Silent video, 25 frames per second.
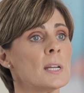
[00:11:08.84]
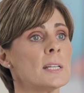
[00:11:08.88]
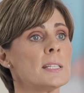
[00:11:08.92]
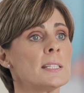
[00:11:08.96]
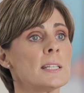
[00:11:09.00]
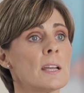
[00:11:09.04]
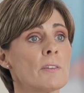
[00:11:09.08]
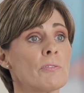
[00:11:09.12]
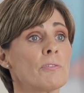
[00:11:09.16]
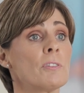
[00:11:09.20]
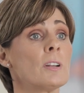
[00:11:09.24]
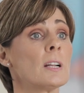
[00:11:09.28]

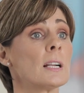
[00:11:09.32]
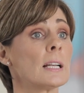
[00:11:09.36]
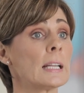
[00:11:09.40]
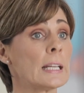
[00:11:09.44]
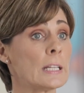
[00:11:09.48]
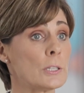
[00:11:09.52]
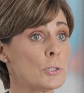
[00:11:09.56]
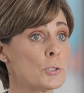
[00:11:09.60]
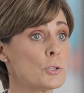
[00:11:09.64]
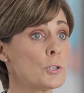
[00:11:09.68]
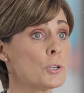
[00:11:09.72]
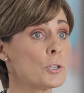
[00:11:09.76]

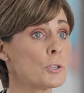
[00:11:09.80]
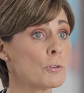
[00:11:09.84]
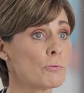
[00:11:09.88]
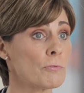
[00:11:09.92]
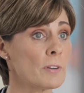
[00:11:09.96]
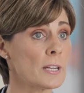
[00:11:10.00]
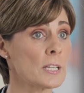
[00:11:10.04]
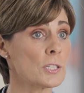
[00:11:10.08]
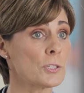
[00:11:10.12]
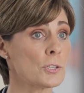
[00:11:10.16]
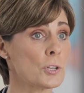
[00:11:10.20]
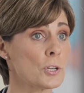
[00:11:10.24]
Definitely do your
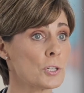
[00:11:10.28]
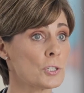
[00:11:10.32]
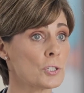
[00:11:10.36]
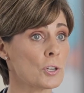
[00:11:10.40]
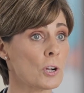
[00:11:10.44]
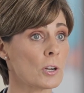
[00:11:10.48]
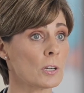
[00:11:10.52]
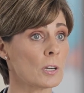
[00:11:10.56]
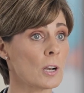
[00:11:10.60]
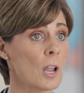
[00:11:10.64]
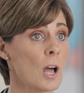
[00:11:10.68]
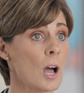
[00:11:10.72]
research
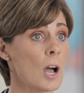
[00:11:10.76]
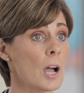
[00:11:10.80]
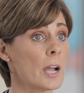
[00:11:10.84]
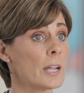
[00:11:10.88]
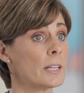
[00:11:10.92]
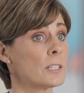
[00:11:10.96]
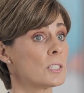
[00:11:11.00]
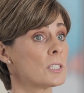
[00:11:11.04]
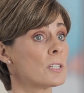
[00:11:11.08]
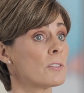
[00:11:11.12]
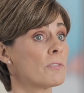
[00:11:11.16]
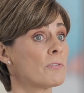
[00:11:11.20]

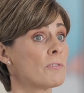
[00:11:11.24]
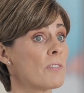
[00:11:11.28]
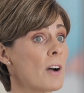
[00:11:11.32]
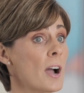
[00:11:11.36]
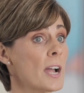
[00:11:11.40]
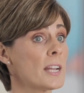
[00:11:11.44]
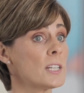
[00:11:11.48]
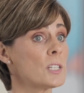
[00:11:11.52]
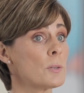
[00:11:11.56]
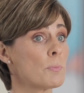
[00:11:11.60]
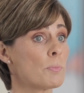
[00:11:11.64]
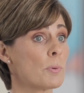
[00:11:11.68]
online to
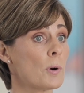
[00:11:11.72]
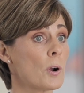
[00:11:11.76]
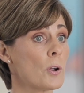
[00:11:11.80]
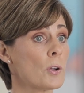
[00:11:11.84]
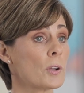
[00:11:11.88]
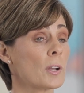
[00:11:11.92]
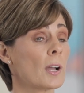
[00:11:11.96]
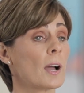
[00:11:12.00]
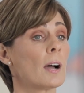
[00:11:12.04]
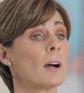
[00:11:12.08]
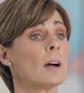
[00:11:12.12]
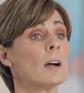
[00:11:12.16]
find a
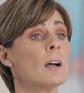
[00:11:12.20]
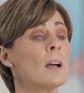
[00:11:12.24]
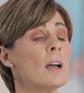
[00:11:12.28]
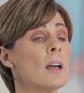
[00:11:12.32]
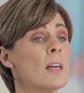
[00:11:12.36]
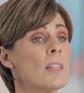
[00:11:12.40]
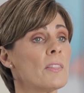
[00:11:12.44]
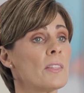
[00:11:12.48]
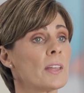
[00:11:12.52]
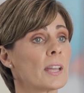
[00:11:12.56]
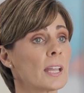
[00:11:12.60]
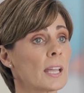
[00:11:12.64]
broker
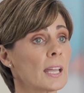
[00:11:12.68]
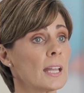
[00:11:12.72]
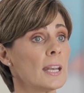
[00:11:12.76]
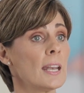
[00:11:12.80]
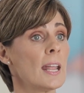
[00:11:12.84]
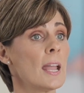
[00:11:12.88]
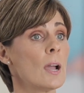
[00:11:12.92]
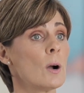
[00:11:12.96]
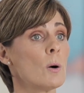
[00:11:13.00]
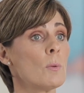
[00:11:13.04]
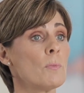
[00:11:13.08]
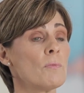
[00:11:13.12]
that can
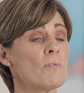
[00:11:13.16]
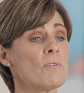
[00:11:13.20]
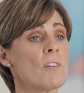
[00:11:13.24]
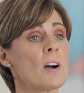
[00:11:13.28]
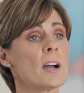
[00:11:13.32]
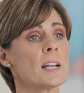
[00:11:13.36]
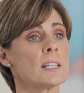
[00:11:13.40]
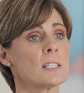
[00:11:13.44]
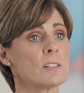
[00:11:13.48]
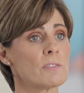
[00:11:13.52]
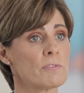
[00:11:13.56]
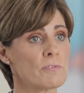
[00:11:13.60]
help
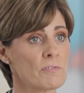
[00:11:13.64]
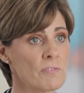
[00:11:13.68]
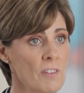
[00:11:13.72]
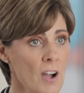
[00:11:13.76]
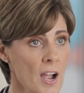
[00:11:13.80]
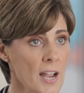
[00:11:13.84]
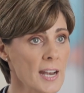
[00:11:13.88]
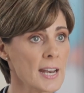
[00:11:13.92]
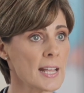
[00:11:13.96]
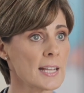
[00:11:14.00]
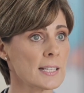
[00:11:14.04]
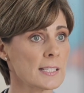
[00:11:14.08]
find a
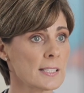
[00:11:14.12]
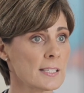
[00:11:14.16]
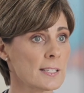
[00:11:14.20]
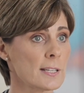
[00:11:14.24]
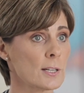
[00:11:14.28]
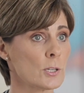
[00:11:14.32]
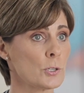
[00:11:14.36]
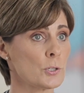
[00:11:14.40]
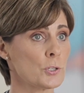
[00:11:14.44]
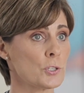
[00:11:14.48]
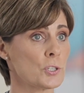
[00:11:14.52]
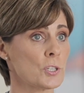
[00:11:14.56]
finance
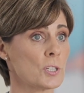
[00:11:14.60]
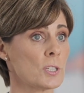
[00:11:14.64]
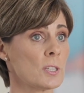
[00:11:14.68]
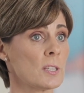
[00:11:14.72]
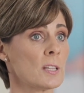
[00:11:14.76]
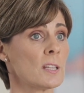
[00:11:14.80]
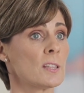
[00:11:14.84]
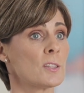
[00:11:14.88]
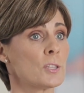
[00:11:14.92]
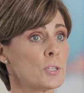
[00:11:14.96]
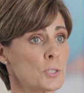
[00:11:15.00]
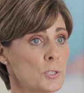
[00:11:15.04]
solution
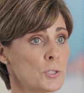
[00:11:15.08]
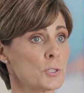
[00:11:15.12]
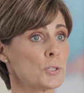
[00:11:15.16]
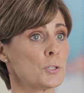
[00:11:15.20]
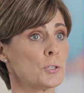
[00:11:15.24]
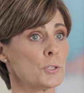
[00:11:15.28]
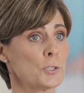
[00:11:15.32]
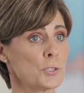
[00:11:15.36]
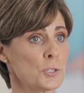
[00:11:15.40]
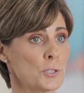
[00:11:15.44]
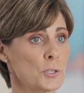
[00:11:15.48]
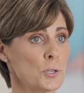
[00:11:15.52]
that
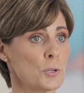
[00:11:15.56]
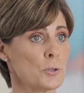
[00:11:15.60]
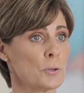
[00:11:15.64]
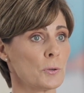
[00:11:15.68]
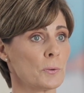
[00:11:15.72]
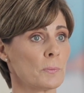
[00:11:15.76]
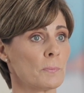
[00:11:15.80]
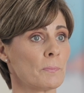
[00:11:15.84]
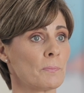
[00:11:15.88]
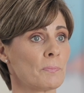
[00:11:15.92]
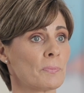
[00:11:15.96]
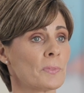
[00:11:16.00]
suits you.
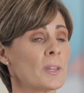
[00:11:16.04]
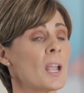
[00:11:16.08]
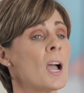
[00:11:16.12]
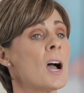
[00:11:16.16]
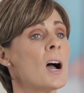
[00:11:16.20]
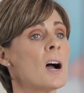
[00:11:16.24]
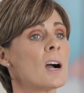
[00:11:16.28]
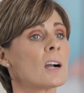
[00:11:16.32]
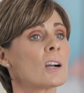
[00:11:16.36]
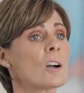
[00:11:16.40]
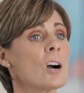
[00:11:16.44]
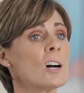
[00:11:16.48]

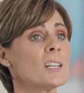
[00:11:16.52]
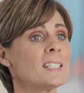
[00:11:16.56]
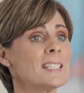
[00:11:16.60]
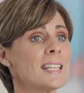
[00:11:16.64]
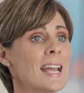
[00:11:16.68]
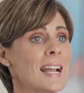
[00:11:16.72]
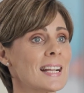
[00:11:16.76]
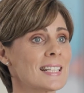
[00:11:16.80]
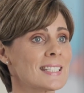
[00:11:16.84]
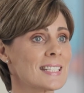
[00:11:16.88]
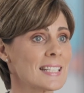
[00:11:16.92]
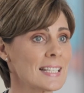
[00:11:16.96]

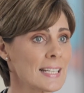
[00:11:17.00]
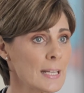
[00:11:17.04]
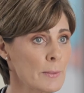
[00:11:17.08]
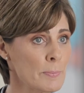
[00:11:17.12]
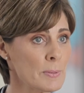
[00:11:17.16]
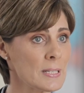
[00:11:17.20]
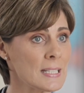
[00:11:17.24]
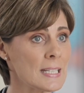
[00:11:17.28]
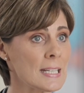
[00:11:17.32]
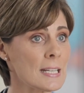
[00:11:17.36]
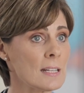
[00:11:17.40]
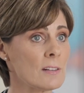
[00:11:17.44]
Contact a
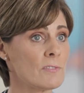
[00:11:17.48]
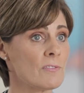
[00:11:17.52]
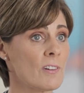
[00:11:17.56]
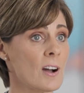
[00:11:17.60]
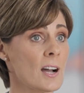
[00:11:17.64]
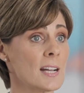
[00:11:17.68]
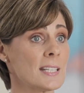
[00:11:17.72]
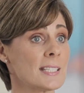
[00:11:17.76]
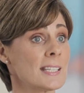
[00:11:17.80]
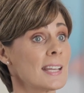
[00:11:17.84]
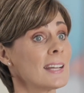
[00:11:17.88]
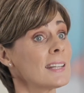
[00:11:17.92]
Liberty
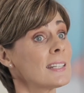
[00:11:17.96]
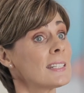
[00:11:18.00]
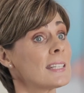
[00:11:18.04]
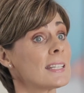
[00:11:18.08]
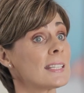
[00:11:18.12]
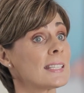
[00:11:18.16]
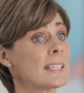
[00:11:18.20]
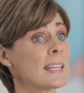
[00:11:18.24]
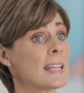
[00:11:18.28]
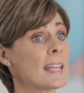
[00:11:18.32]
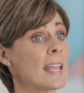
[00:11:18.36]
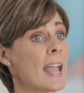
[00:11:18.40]
advisor to
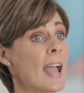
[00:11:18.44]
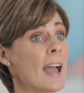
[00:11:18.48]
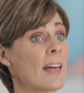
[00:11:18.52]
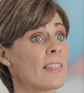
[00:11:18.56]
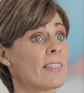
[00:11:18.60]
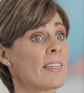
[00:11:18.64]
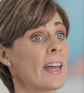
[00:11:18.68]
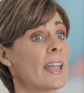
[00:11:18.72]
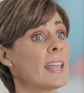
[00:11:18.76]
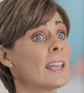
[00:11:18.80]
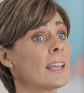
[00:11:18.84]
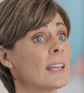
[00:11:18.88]
see how
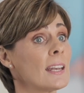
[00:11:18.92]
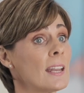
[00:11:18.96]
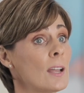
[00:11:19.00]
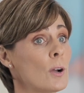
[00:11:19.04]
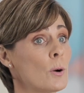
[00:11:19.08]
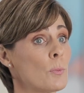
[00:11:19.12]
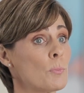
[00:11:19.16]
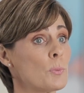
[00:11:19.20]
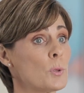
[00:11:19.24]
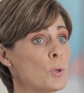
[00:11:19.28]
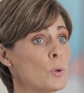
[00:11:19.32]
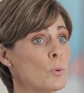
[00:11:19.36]
they can
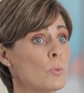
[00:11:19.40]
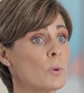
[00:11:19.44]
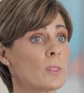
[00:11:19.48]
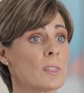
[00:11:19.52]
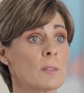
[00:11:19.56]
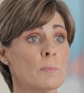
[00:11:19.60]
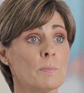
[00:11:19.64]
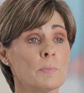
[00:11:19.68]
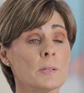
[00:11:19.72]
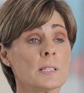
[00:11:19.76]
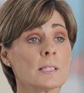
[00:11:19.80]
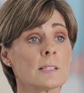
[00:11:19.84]
help you with
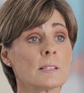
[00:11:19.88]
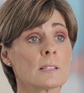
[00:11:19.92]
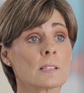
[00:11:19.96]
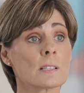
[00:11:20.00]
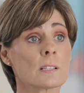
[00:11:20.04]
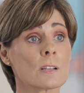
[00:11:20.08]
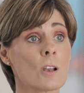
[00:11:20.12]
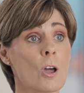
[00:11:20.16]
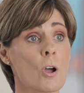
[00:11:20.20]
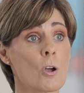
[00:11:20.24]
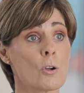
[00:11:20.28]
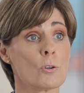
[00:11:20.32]
a
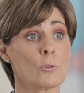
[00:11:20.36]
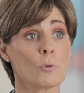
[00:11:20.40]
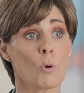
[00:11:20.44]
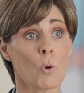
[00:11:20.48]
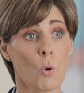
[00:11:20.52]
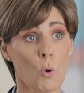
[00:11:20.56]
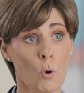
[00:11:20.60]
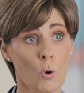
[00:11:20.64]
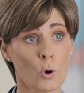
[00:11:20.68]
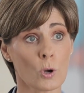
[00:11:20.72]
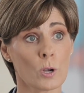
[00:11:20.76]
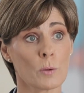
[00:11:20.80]
business loan
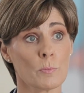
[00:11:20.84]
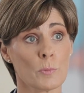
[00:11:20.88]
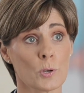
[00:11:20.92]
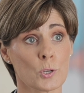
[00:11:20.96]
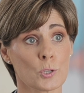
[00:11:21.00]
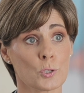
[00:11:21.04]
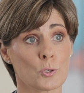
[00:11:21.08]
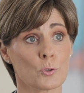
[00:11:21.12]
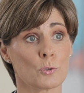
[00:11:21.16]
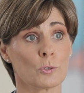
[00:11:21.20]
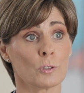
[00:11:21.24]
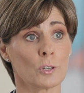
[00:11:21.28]
or
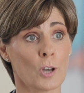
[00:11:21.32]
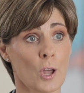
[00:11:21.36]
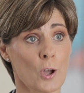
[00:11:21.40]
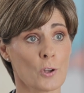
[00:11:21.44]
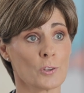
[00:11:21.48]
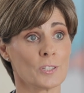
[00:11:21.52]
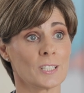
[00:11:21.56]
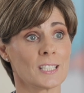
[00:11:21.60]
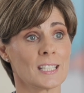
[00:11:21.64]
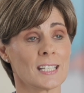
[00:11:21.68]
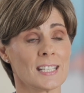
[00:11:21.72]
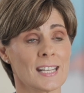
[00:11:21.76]
commercial
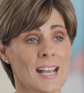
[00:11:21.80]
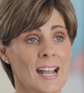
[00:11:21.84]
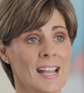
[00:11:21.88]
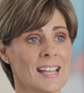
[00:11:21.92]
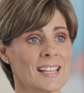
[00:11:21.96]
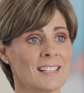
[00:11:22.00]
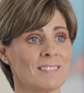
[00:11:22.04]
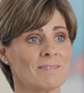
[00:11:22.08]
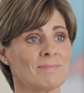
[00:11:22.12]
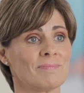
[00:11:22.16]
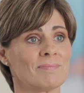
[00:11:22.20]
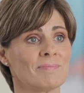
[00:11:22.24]
loan today.